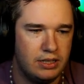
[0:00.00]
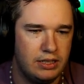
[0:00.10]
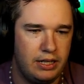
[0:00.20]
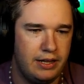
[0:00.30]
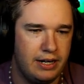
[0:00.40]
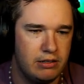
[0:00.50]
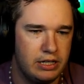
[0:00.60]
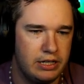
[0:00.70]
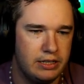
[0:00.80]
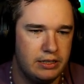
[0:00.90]
in the
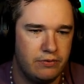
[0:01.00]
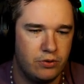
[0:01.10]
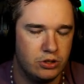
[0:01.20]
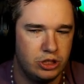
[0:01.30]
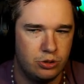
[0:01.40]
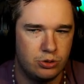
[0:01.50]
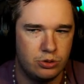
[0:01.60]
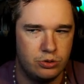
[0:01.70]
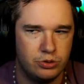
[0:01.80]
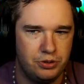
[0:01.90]
area for a
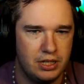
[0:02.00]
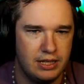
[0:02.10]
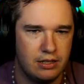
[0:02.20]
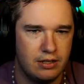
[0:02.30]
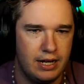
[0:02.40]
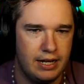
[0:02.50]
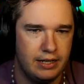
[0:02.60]
chokehold you think they're at,